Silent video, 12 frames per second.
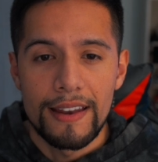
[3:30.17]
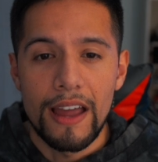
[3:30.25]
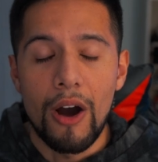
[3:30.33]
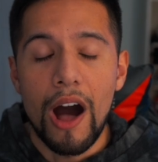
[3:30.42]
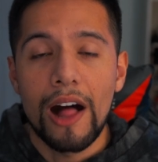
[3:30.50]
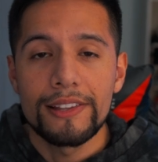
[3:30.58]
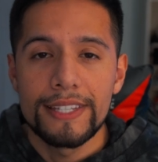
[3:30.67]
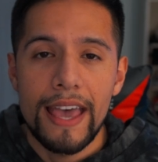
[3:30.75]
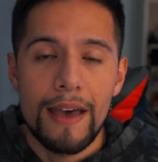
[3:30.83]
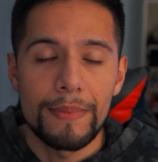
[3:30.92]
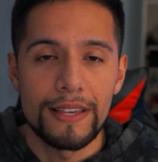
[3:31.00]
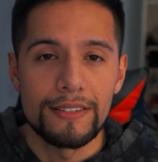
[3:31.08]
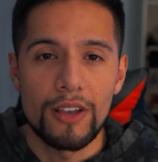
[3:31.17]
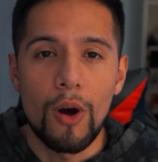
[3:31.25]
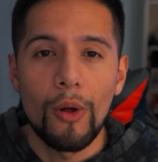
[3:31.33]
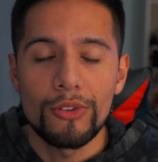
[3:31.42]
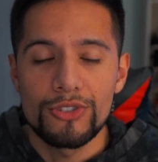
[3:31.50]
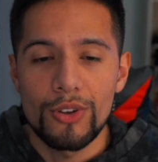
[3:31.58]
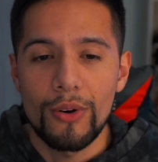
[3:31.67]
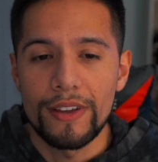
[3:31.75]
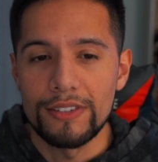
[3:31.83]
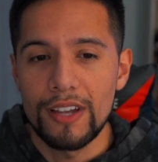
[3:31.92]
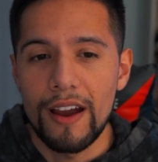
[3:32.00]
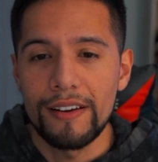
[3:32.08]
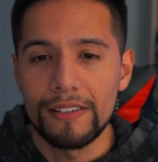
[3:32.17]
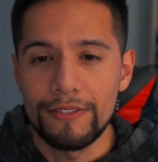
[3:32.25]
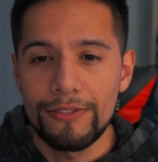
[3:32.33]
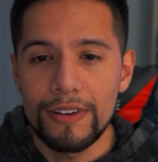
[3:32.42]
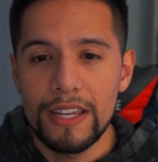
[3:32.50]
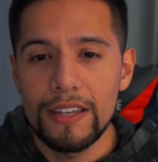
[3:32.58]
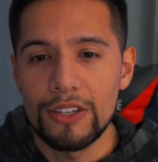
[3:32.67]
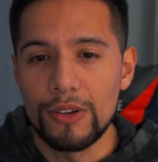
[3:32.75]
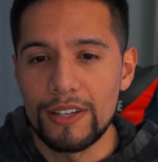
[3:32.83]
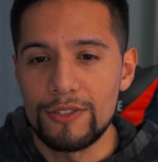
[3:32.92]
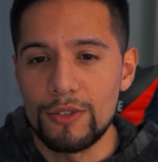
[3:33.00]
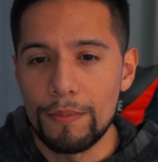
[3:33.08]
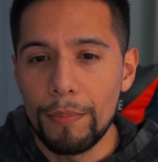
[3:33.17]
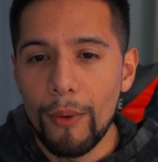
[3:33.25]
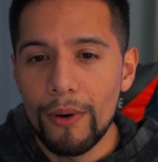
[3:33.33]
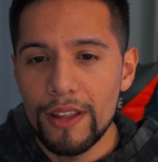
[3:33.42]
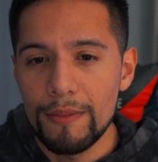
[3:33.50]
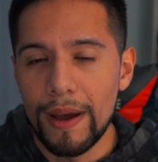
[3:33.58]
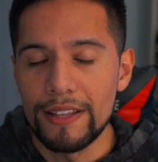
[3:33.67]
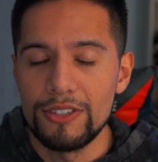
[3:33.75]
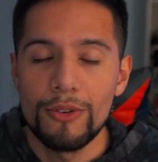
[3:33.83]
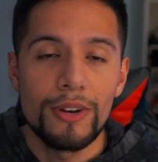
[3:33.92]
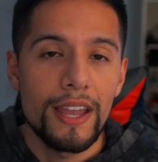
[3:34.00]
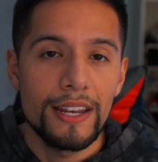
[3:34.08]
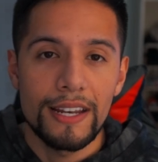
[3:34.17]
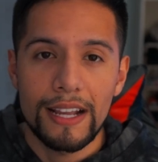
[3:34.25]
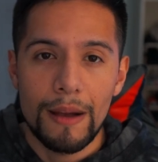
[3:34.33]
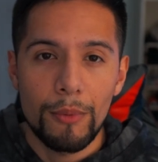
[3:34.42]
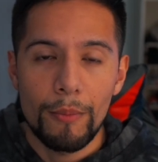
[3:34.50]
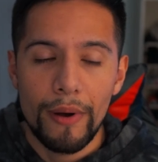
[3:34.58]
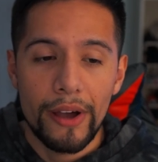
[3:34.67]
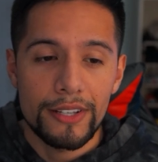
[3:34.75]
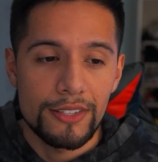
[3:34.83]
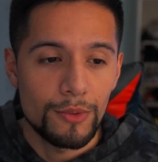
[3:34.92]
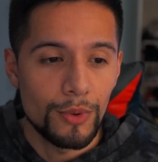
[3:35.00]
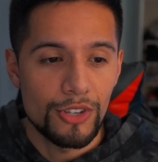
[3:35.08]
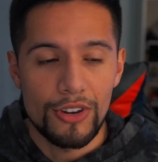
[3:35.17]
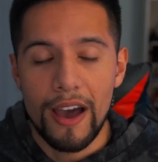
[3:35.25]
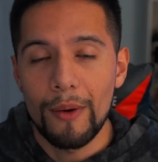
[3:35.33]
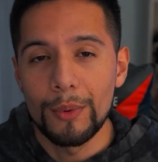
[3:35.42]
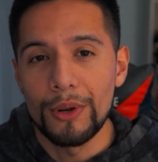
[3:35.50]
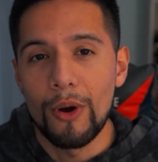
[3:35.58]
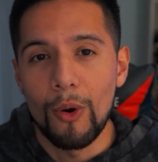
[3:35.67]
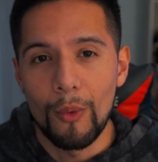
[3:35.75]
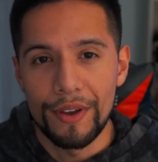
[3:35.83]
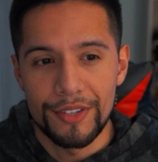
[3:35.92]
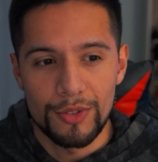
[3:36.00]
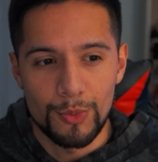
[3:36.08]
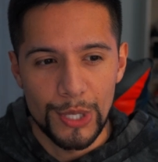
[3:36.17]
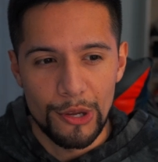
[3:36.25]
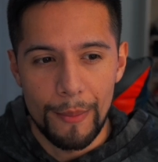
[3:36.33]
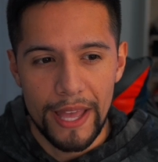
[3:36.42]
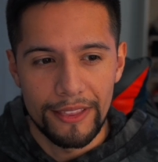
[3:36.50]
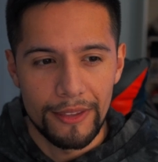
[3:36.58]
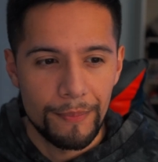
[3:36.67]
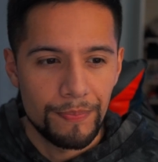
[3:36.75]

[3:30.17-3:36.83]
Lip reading: Now, AltTab is also entirely free. You can support it by donating a couple bucks, which I would always recommend.